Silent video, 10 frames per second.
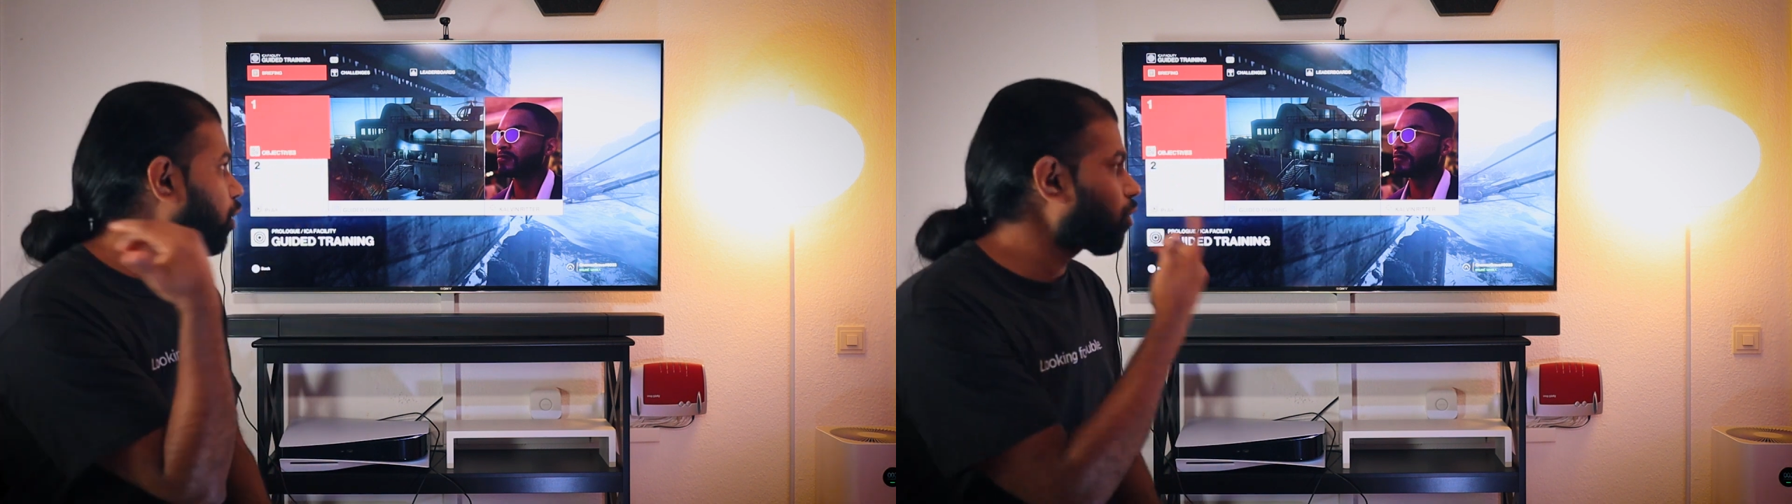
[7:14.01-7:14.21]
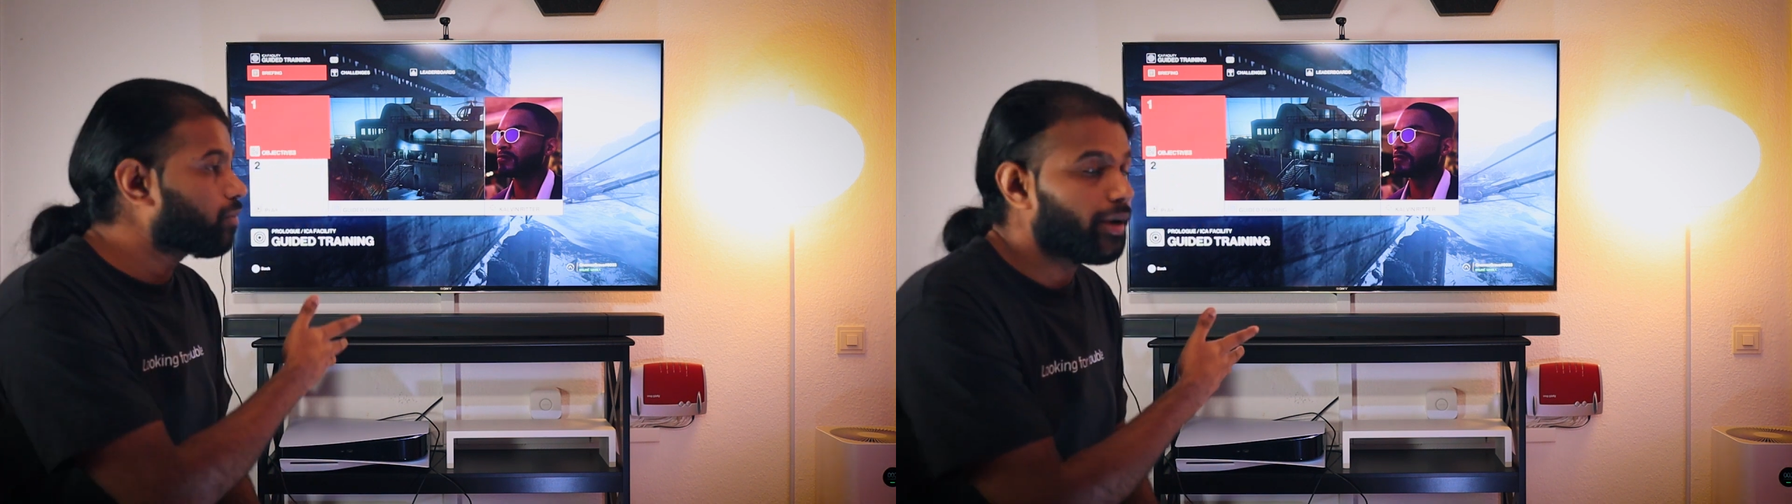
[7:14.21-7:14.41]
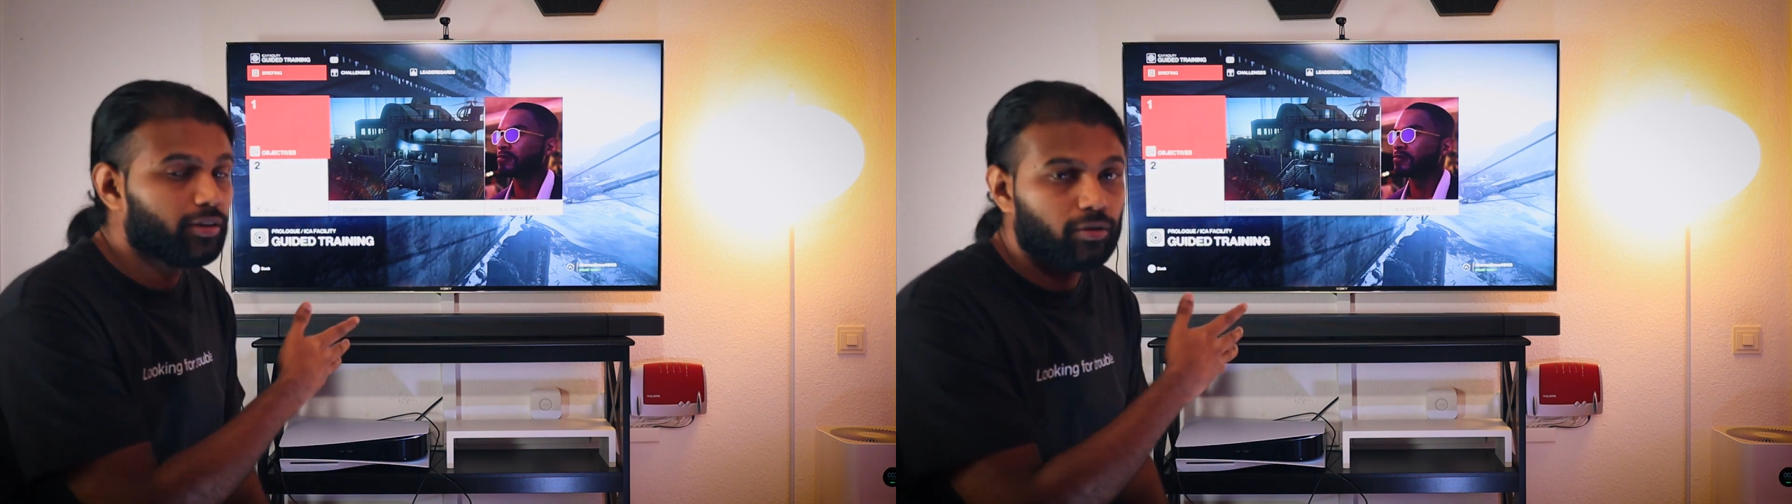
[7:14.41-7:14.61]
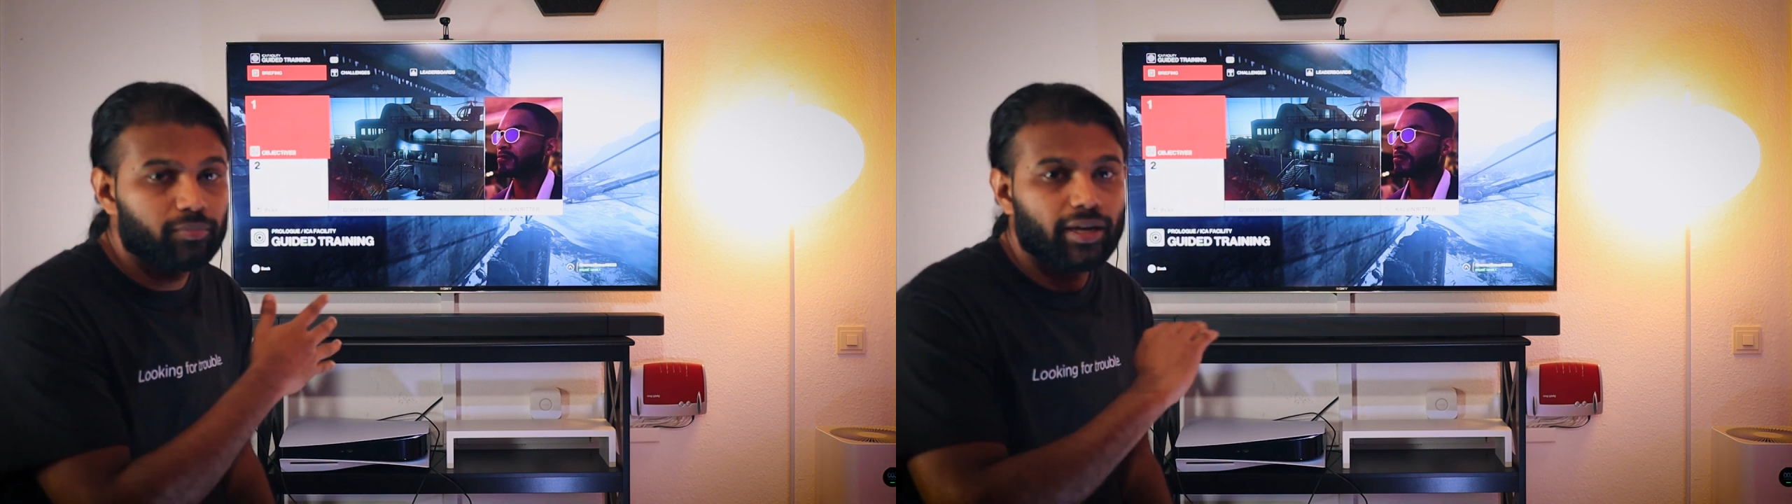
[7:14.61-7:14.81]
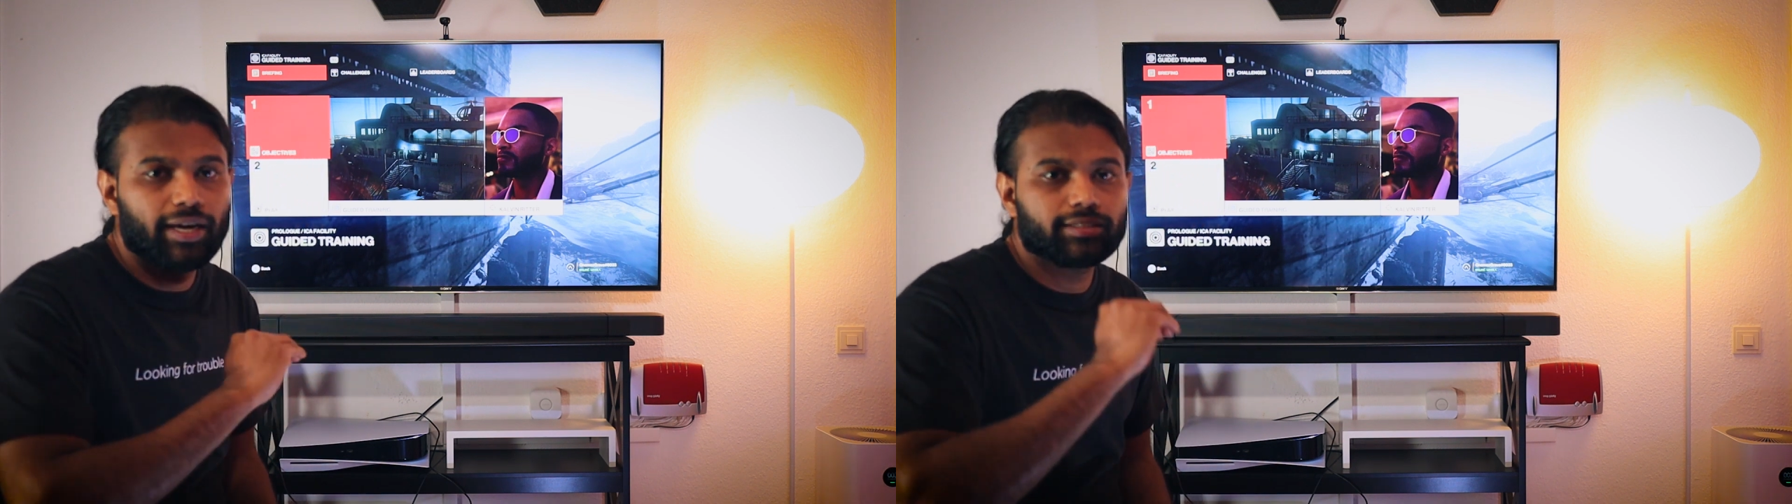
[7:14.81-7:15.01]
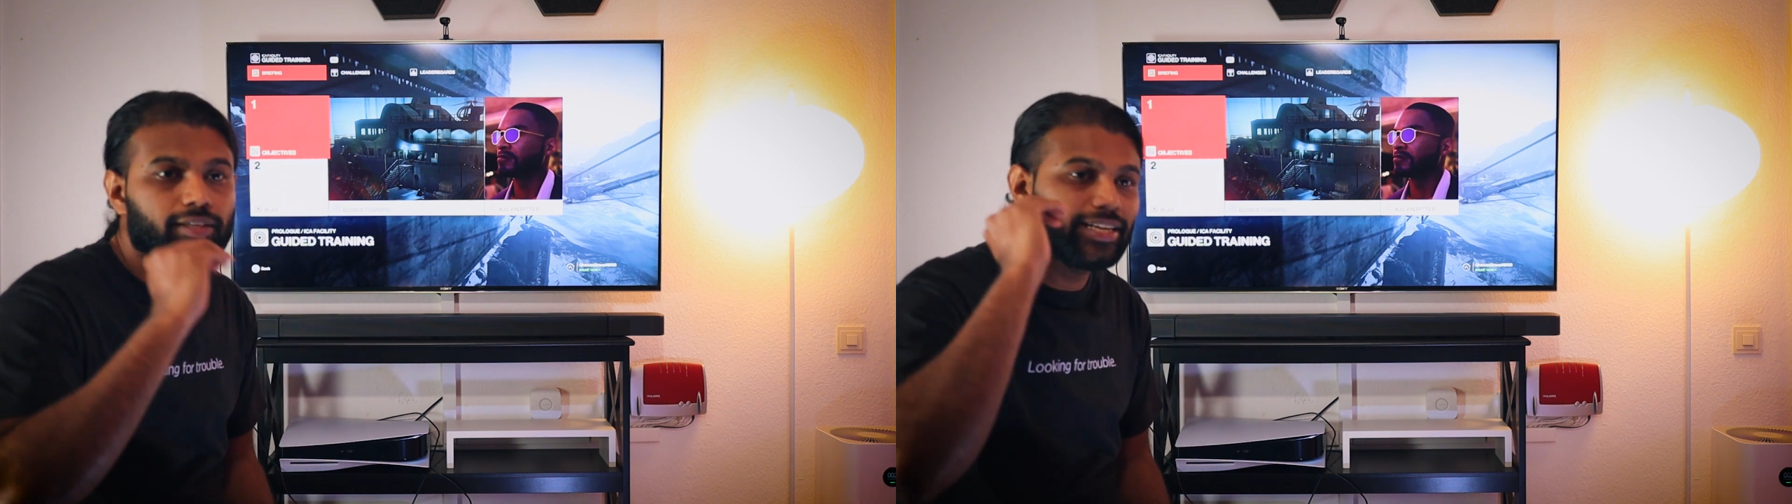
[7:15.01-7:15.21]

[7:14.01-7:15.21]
not on my Chromecast.